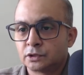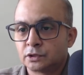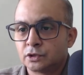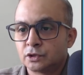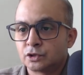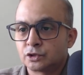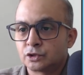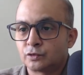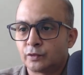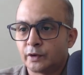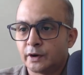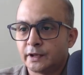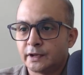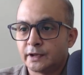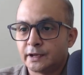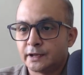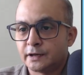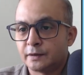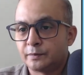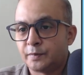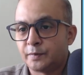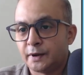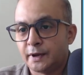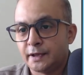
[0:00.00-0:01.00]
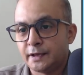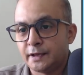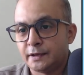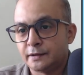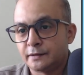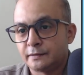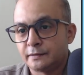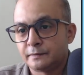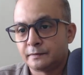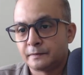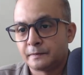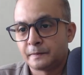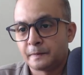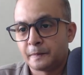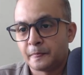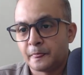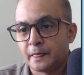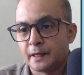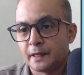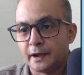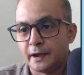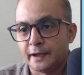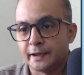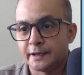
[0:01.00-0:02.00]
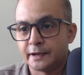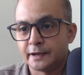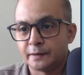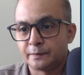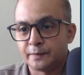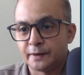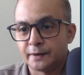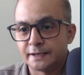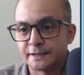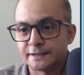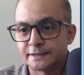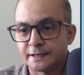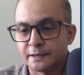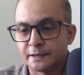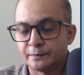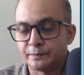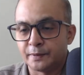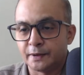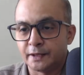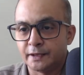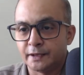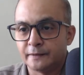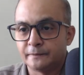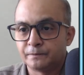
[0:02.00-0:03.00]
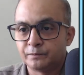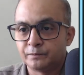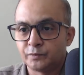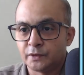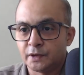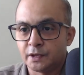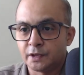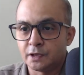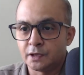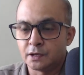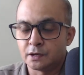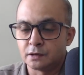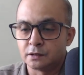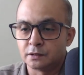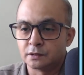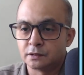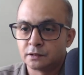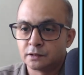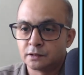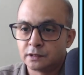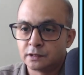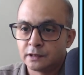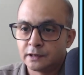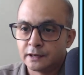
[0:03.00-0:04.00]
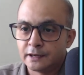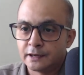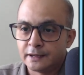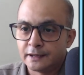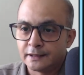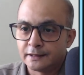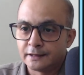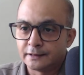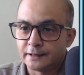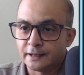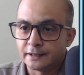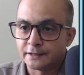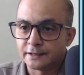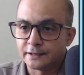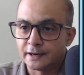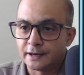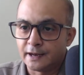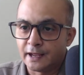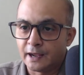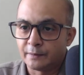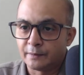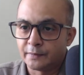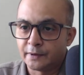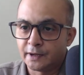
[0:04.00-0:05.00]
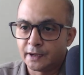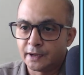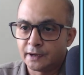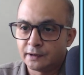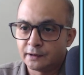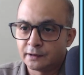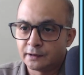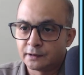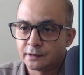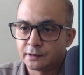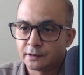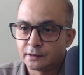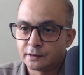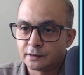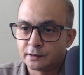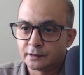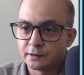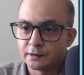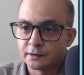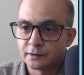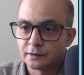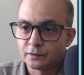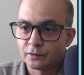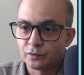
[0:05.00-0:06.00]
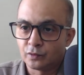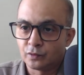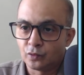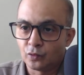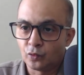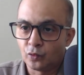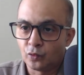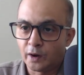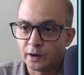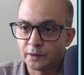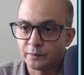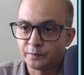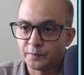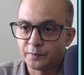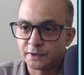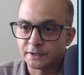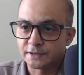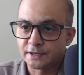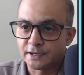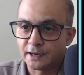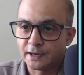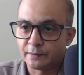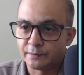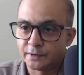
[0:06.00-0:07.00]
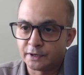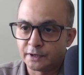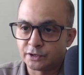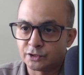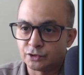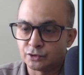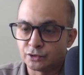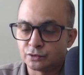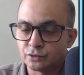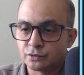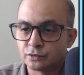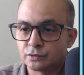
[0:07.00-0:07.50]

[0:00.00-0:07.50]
So what I can apply here? I can apply simply here that the lambda 1 plus lambda 2,